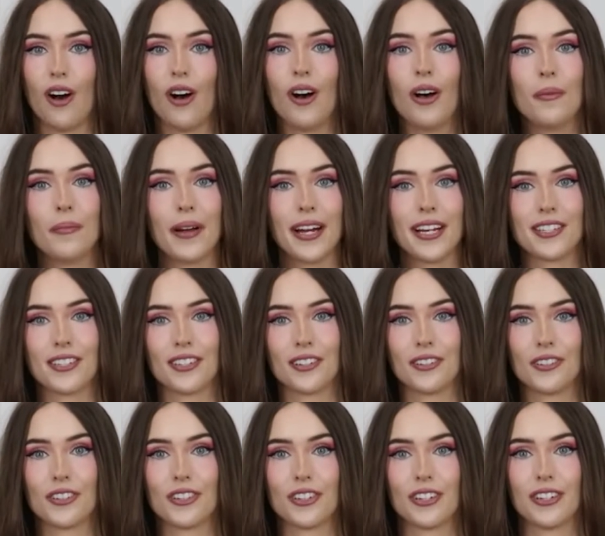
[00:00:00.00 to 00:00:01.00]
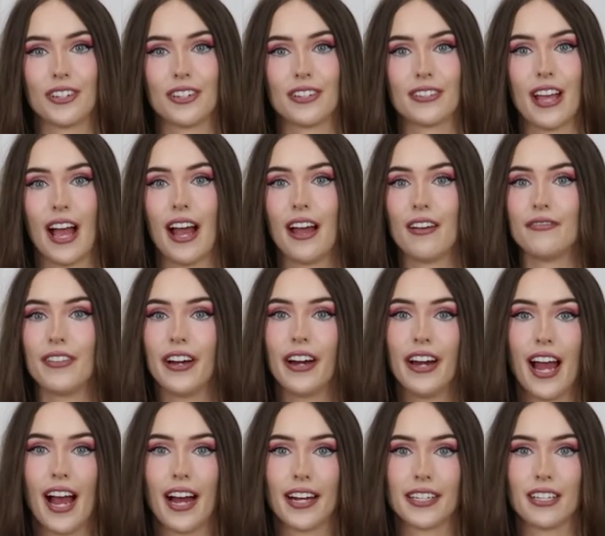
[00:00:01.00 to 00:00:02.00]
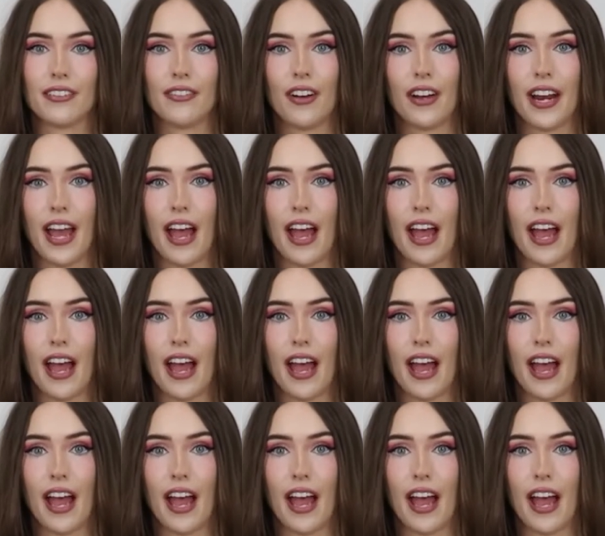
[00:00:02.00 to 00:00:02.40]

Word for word: all my socials. I'm very active